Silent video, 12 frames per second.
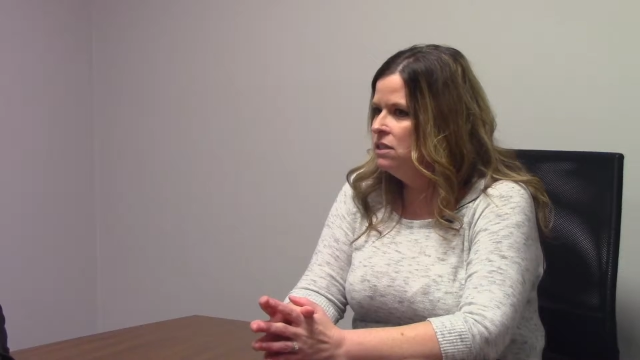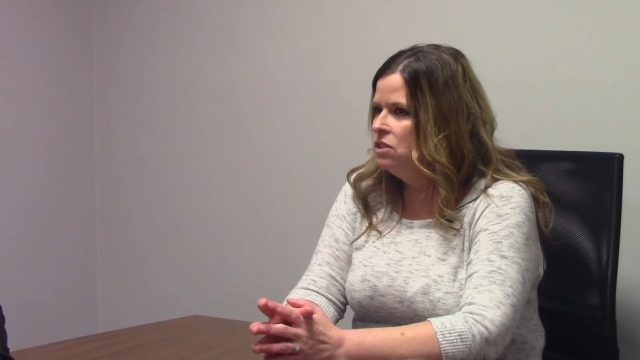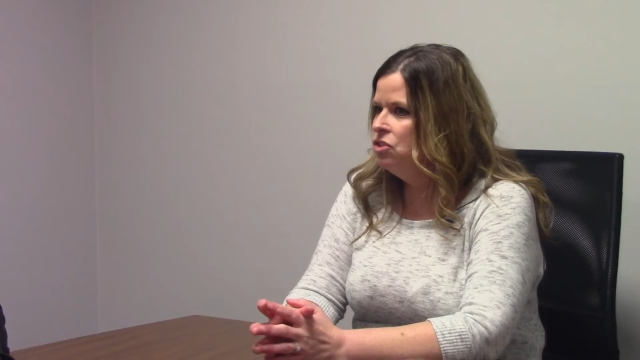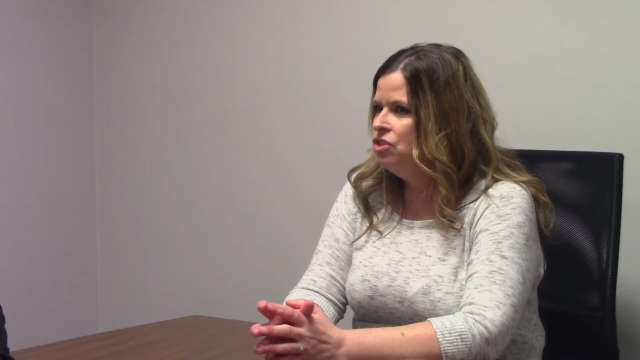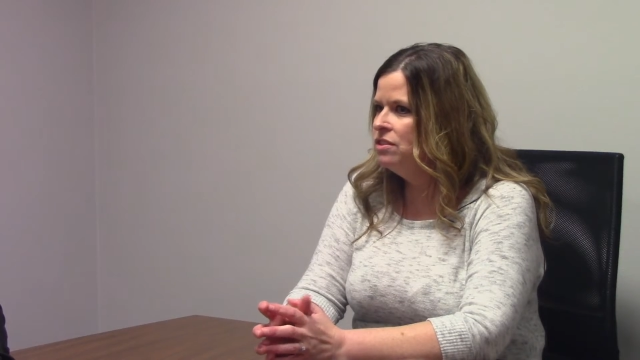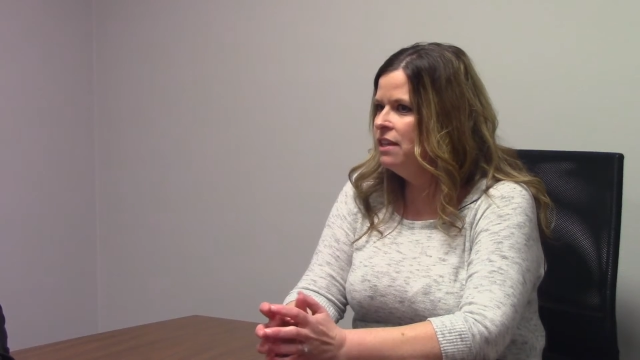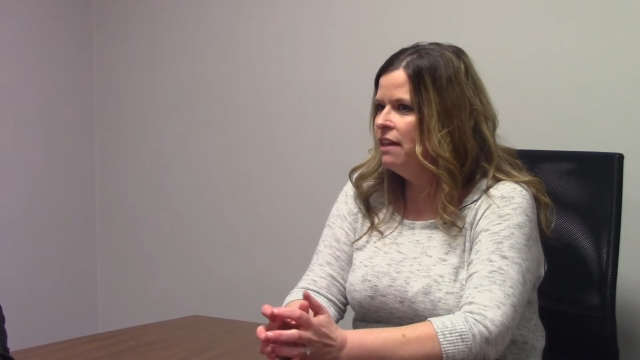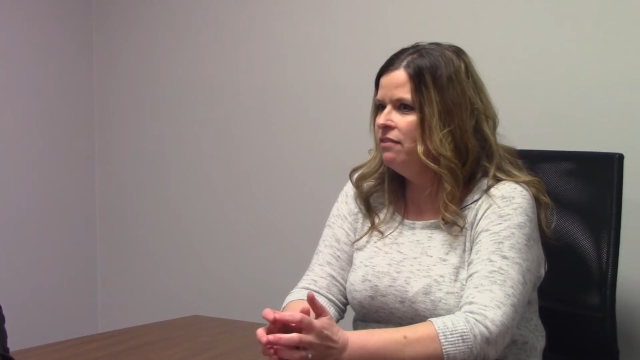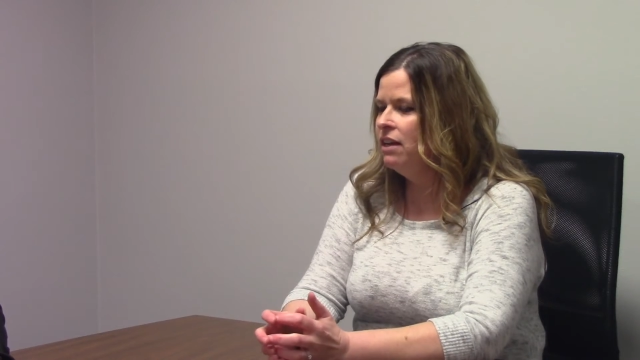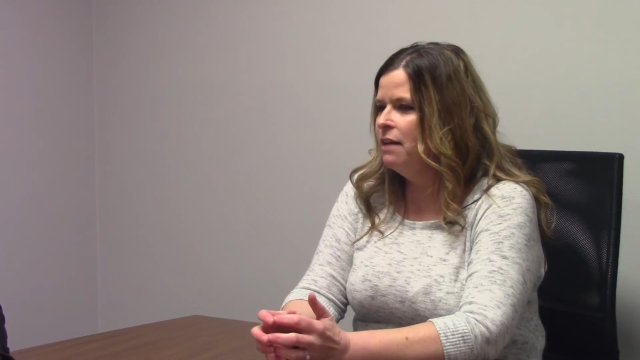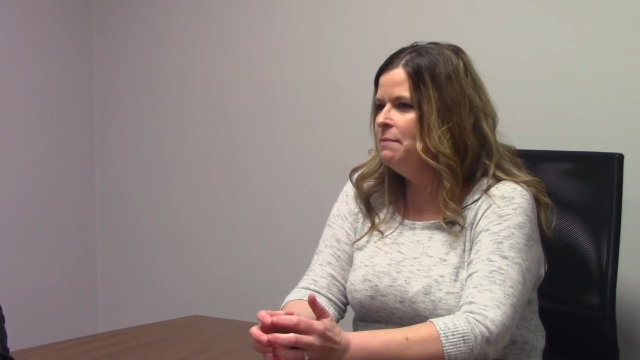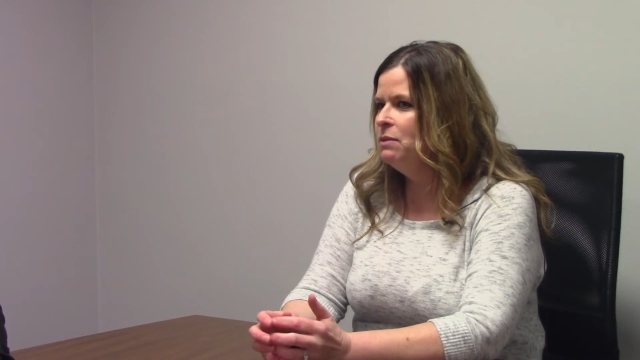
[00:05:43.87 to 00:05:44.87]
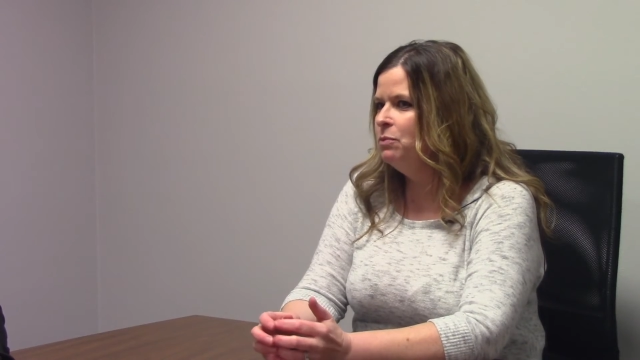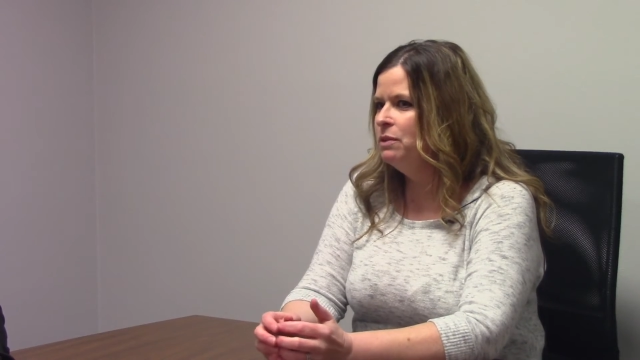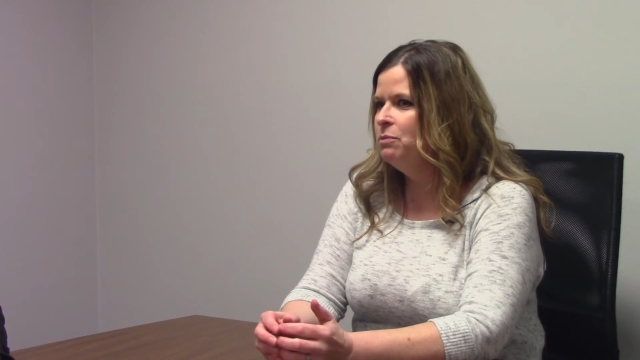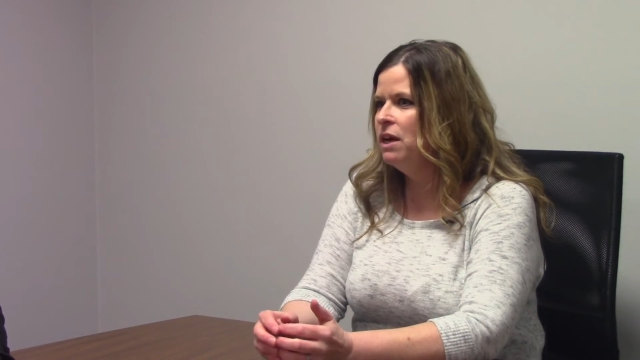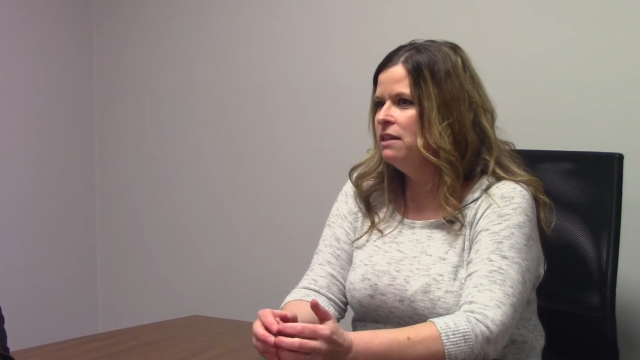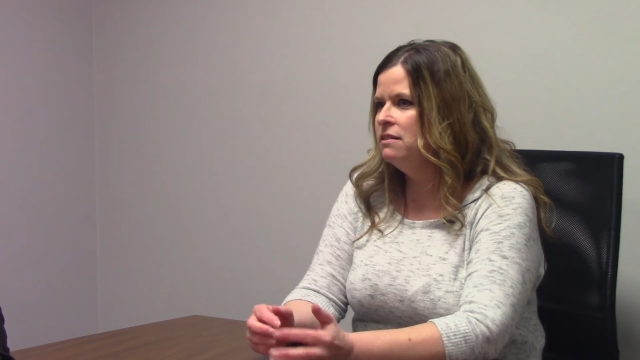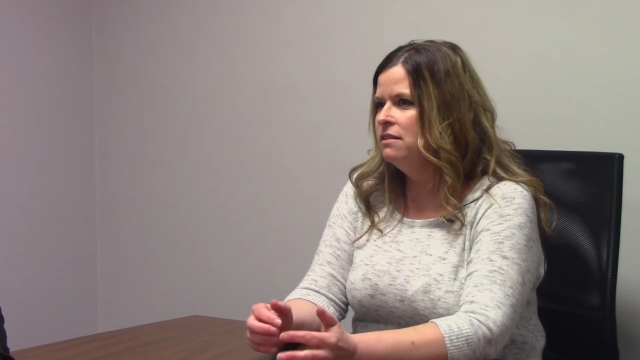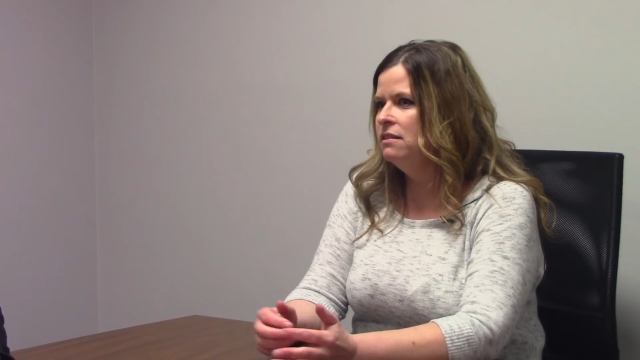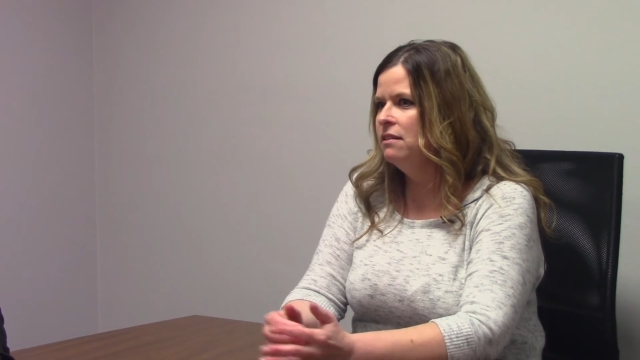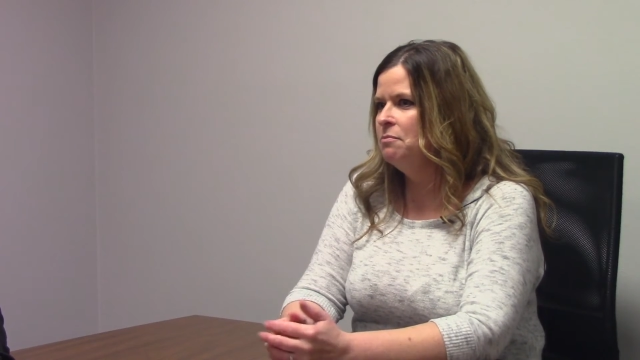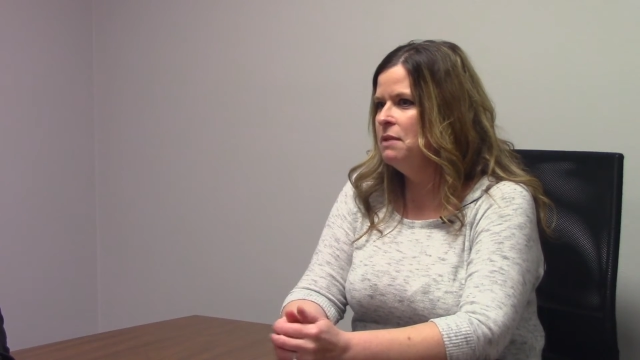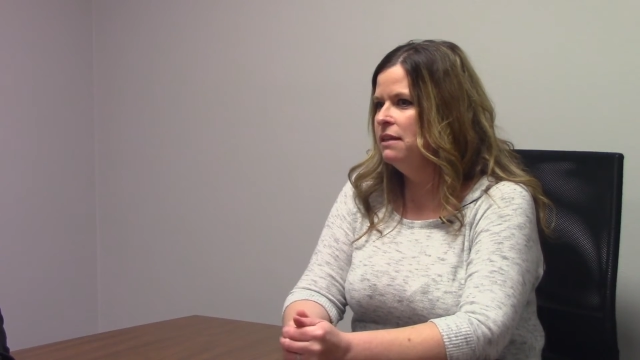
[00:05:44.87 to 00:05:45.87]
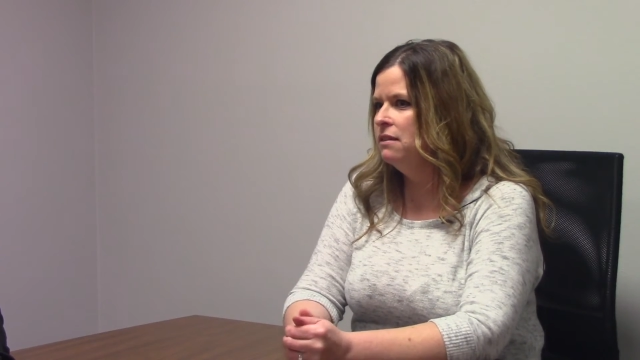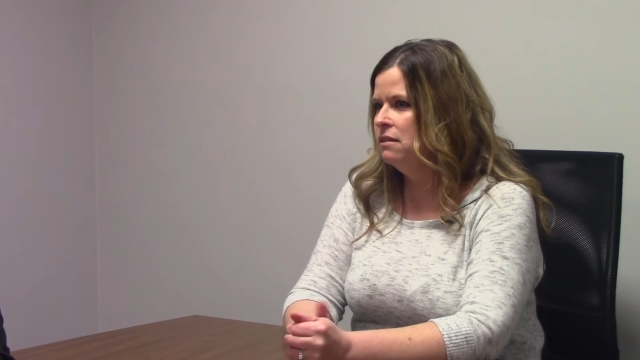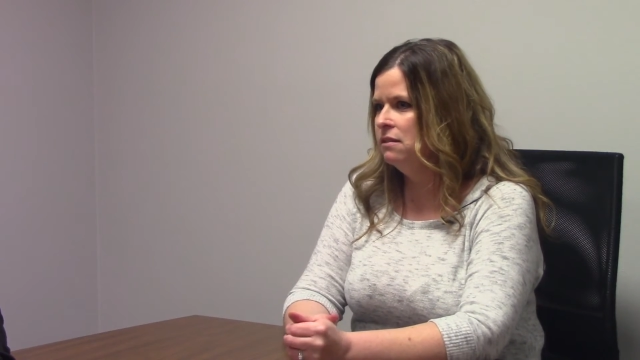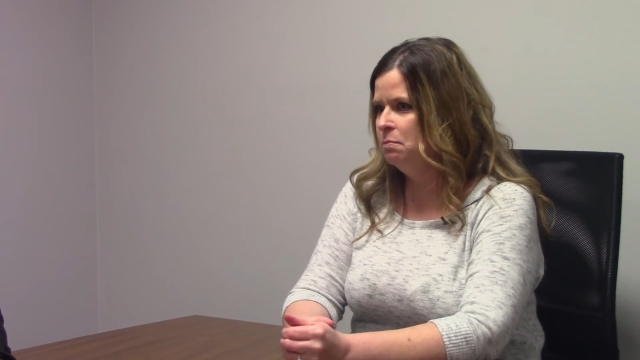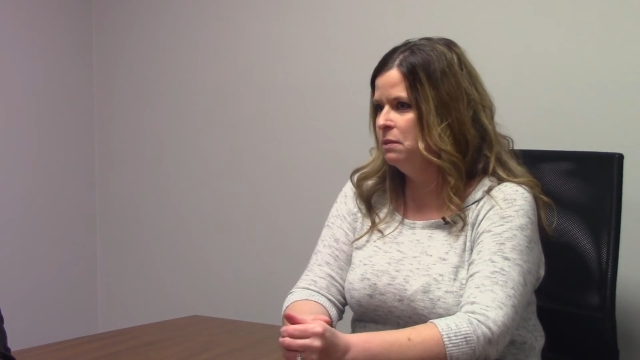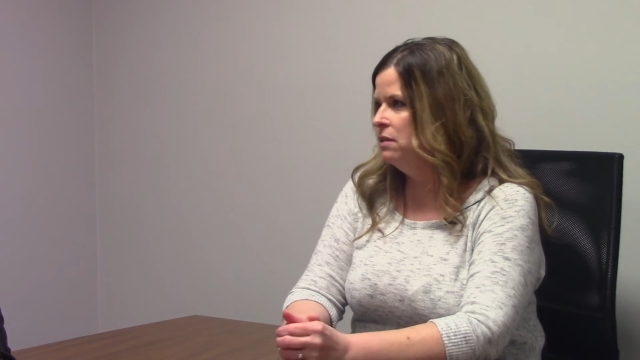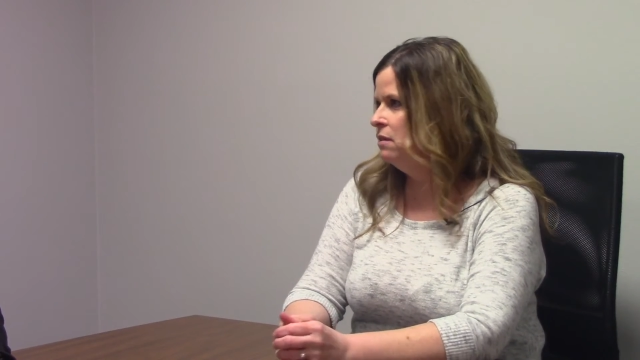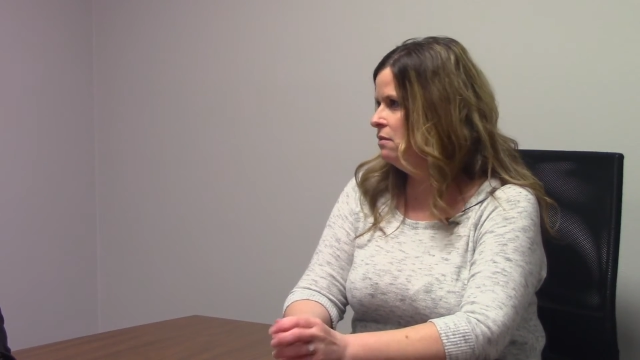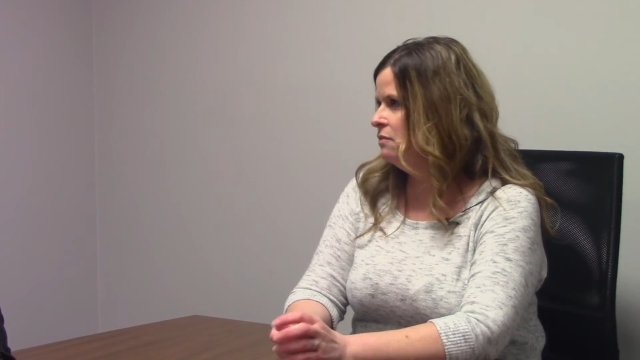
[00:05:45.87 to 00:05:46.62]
We want to make the experience